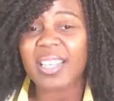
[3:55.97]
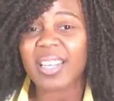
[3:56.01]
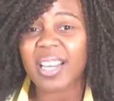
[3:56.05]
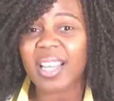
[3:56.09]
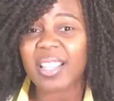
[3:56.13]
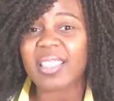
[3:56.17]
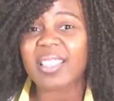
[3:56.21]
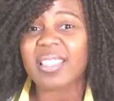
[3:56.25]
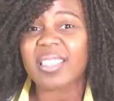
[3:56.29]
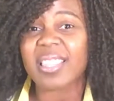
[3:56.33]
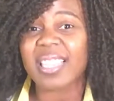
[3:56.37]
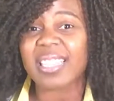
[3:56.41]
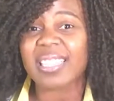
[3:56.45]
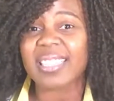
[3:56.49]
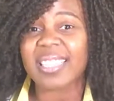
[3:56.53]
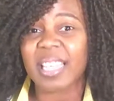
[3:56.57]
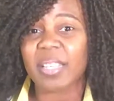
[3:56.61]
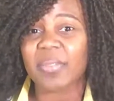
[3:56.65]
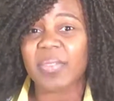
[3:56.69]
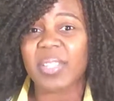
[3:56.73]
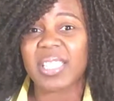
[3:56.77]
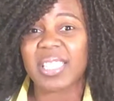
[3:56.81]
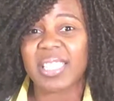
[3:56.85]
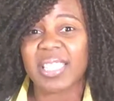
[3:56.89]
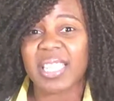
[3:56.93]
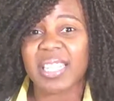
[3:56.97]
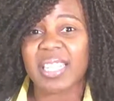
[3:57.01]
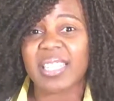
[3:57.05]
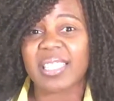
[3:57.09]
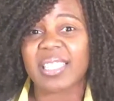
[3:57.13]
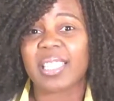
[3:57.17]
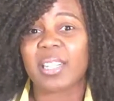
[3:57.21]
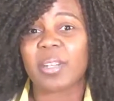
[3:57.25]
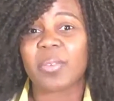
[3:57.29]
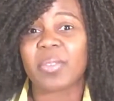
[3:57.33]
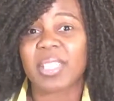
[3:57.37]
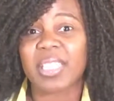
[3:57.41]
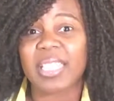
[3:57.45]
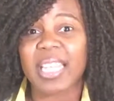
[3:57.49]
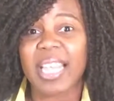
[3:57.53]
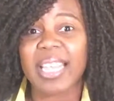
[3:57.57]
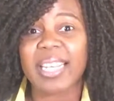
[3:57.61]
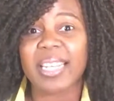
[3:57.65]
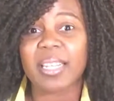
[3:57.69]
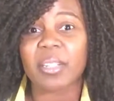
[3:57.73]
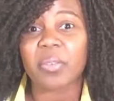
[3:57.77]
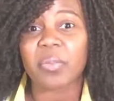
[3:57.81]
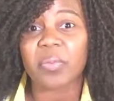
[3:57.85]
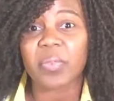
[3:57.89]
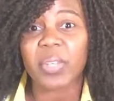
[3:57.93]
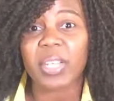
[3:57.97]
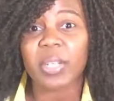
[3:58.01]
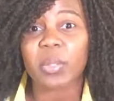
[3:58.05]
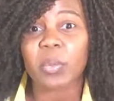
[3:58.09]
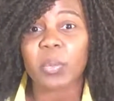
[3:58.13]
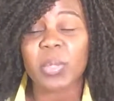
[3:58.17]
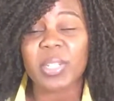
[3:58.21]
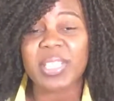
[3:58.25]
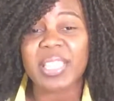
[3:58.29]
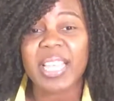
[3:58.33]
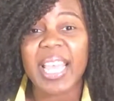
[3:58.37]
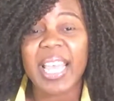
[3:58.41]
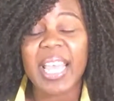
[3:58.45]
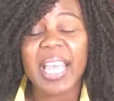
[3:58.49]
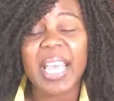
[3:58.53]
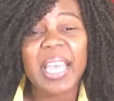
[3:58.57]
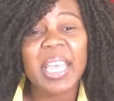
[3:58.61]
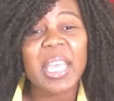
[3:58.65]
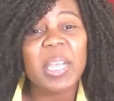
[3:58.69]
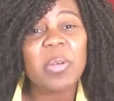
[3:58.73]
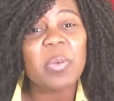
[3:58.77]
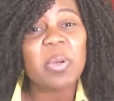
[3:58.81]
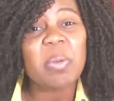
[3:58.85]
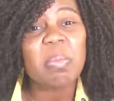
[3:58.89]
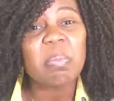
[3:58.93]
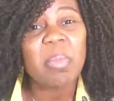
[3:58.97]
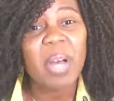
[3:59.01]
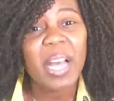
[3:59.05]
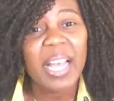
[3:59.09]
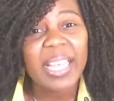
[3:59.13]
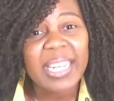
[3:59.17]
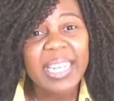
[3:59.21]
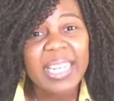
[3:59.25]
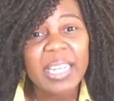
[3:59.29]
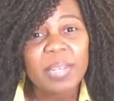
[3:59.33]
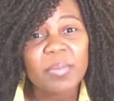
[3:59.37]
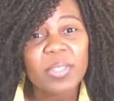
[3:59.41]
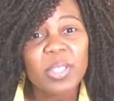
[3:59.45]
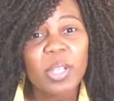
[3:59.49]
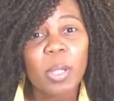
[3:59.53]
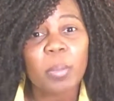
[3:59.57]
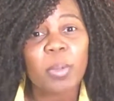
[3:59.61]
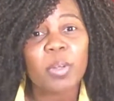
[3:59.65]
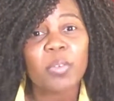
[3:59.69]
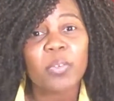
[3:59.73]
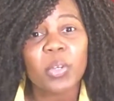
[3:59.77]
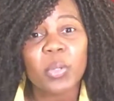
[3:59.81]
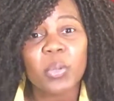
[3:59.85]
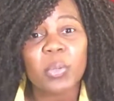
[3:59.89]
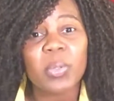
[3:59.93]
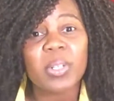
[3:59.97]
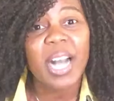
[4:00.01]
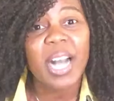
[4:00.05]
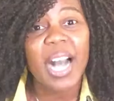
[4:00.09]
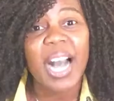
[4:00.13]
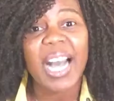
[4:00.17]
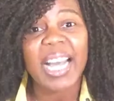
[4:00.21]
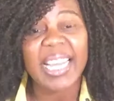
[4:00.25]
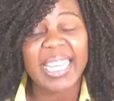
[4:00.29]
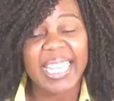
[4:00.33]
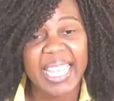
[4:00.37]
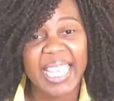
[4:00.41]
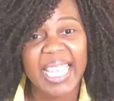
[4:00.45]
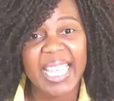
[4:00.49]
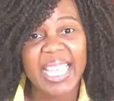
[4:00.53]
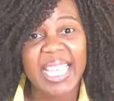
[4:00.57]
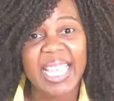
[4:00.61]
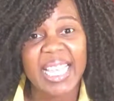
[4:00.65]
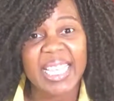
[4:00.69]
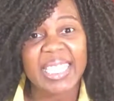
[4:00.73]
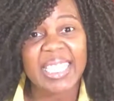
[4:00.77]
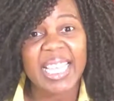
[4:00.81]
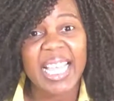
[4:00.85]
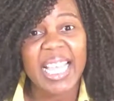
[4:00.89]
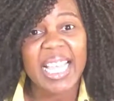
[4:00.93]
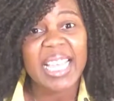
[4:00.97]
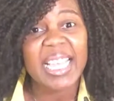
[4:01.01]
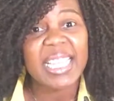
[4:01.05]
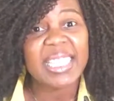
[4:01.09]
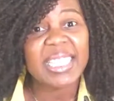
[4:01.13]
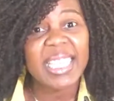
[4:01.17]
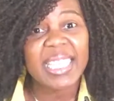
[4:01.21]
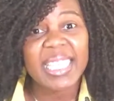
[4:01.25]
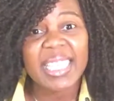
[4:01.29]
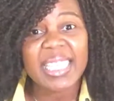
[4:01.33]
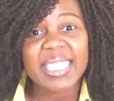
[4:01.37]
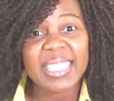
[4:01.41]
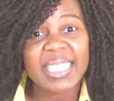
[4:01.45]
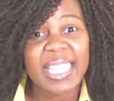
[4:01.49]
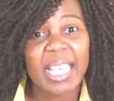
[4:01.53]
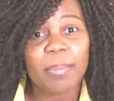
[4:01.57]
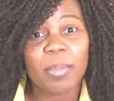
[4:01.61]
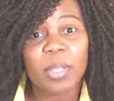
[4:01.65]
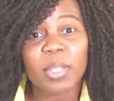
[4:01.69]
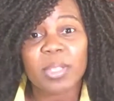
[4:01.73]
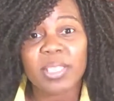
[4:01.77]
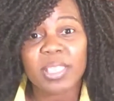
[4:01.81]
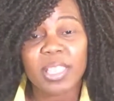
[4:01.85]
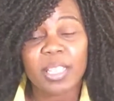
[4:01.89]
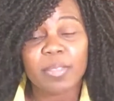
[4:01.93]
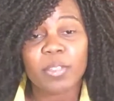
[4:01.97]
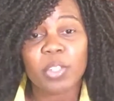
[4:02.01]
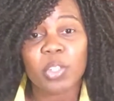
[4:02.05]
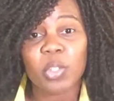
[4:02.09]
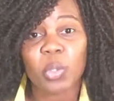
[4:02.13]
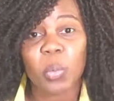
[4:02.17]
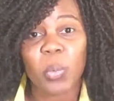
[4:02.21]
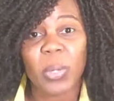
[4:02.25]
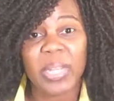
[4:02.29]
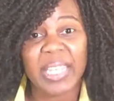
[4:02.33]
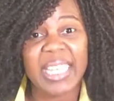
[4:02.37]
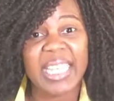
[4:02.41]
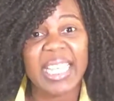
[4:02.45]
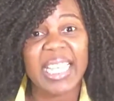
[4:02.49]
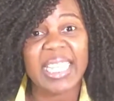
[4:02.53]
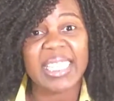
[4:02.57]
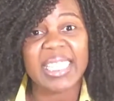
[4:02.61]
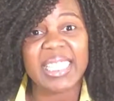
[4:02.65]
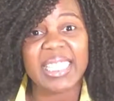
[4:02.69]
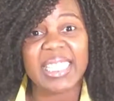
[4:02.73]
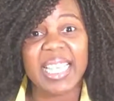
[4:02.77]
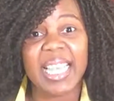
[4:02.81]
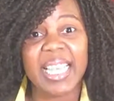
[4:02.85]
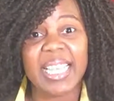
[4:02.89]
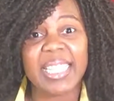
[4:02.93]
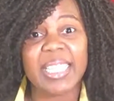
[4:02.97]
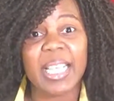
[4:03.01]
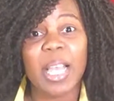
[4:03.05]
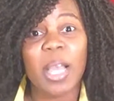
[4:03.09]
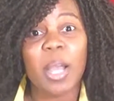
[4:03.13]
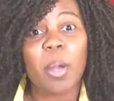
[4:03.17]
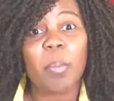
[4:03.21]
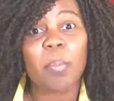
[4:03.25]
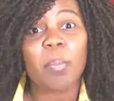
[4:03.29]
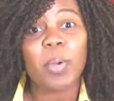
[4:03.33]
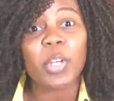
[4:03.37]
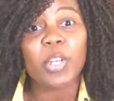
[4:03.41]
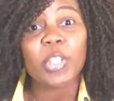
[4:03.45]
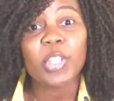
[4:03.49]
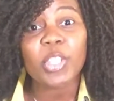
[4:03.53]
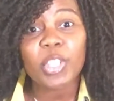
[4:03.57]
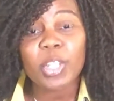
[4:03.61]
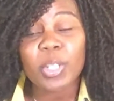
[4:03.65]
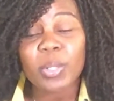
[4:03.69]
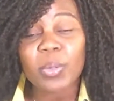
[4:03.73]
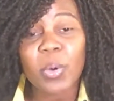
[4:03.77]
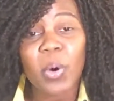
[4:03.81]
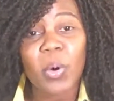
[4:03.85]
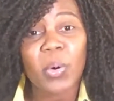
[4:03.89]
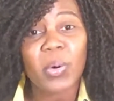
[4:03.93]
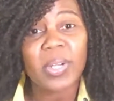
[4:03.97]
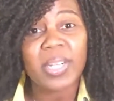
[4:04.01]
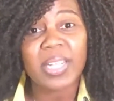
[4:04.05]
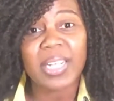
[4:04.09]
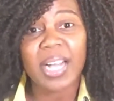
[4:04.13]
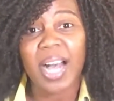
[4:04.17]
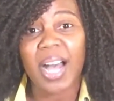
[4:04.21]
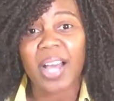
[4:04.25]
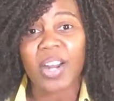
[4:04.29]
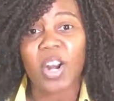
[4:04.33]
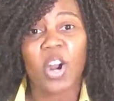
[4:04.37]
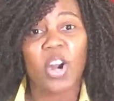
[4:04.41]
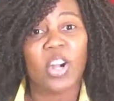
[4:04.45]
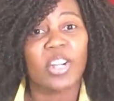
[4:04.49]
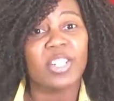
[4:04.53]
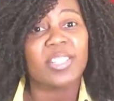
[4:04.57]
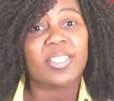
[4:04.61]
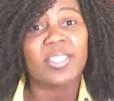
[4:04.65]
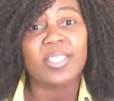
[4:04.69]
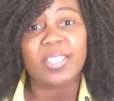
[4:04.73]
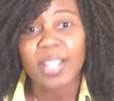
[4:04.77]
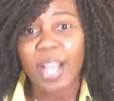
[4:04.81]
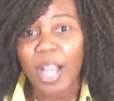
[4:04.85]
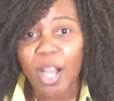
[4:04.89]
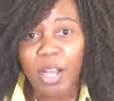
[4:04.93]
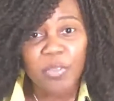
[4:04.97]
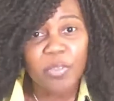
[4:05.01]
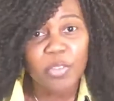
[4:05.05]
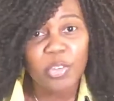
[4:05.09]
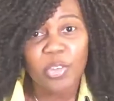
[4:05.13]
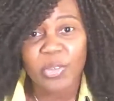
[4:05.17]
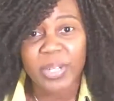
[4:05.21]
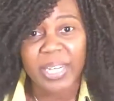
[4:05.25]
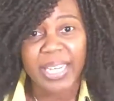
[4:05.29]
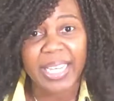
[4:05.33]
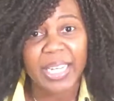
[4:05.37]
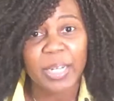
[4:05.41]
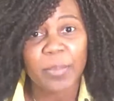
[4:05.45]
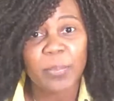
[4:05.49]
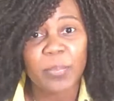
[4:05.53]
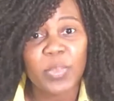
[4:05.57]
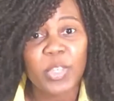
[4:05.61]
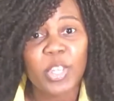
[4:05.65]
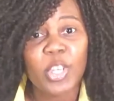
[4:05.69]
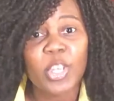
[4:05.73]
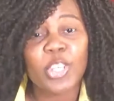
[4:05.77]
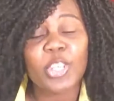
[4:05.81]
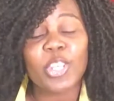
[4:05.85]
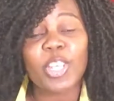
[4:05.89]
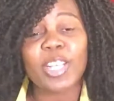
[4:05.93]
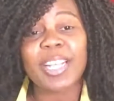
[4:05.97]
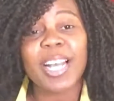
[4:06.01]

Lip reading: Another thing David did instead of staying in fear was he reminded himself who God is. 2 Samuel 7:28 says, "But you, O God, are sovereign.